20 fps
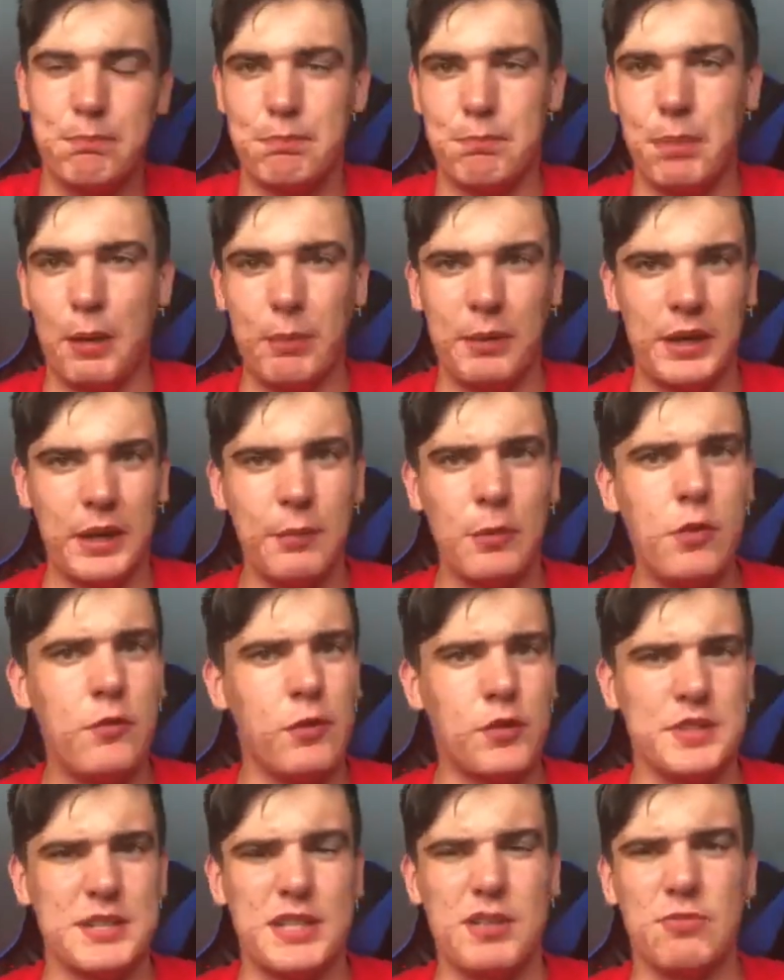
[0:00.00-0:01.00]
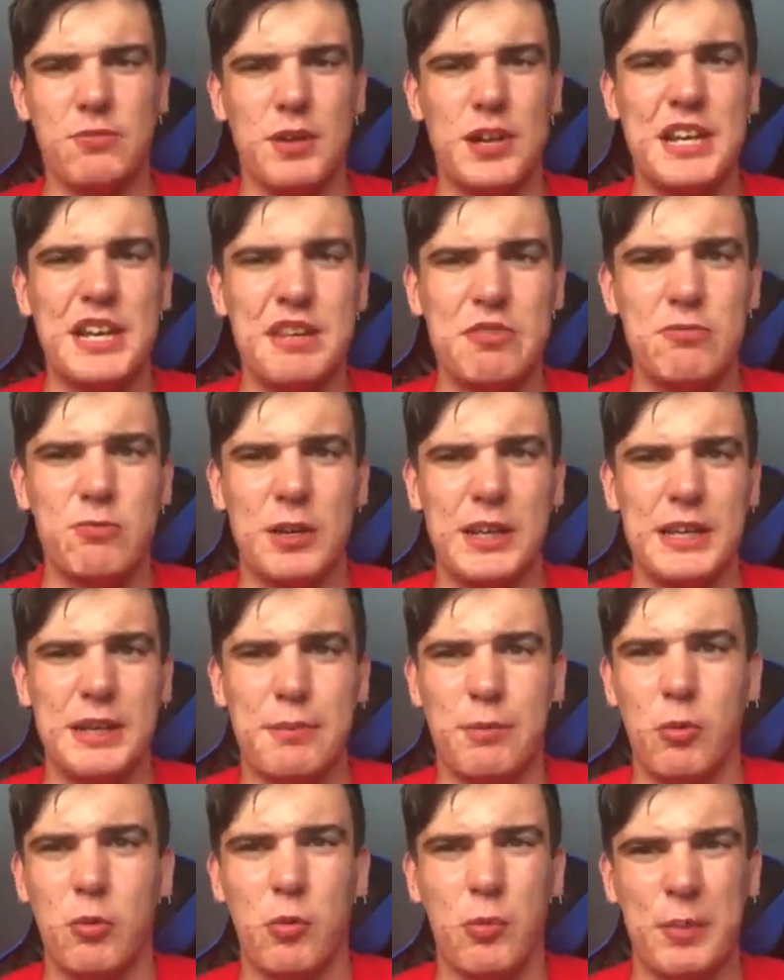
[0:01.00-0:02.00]
But we're going to move on to the really, really
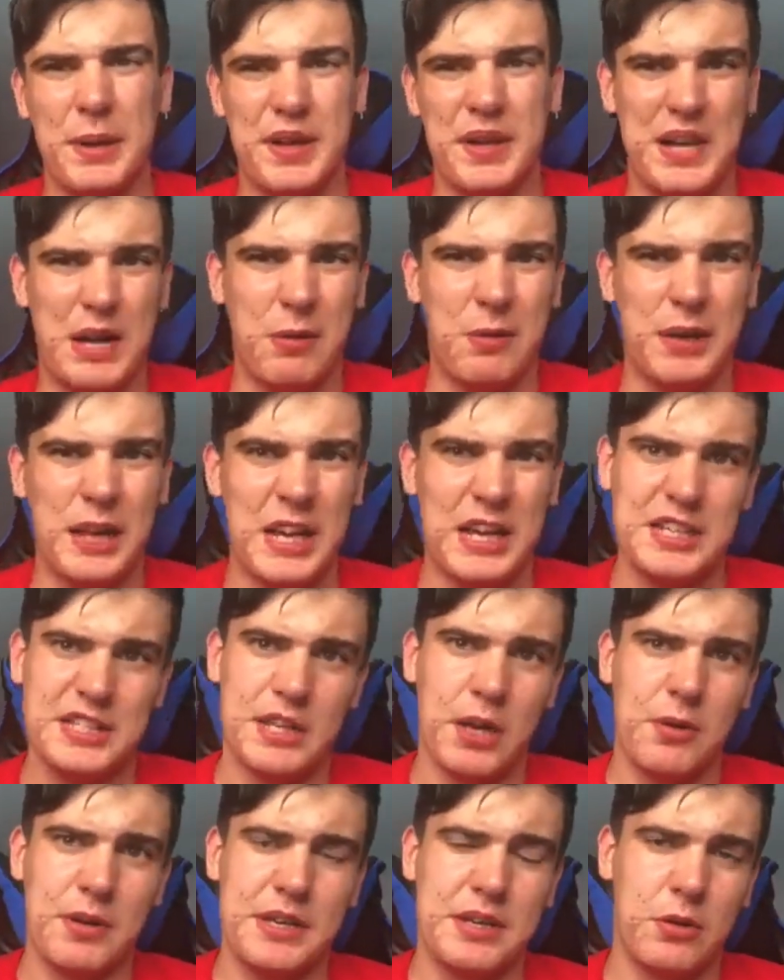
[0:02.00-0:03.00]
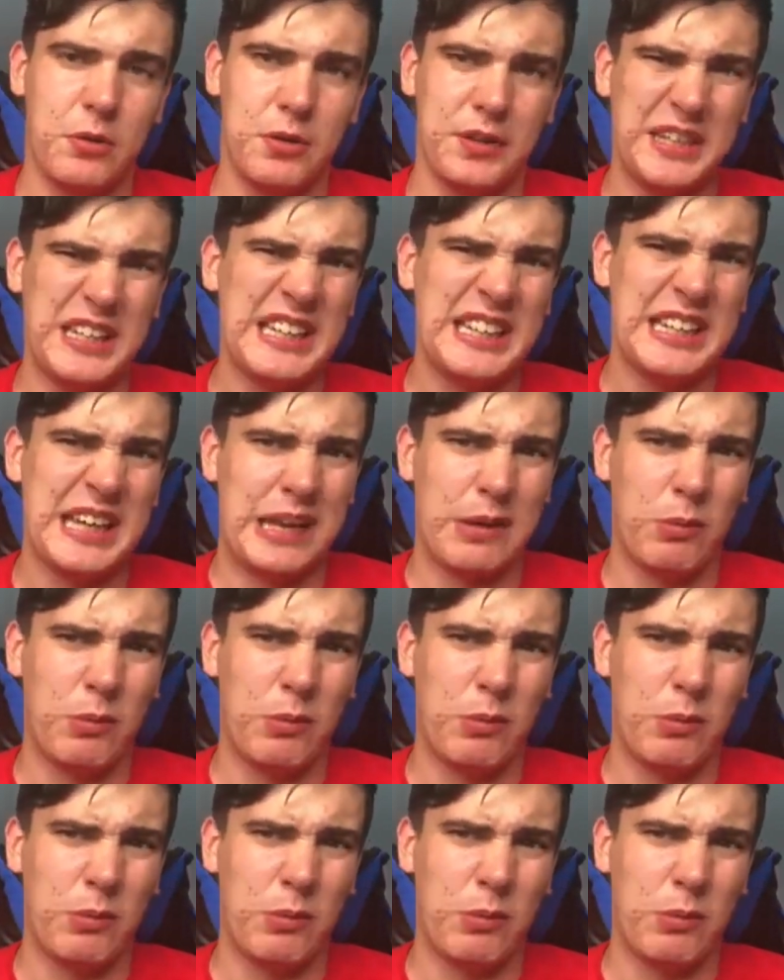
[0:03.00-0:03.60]
important bit now, and that is going on the EA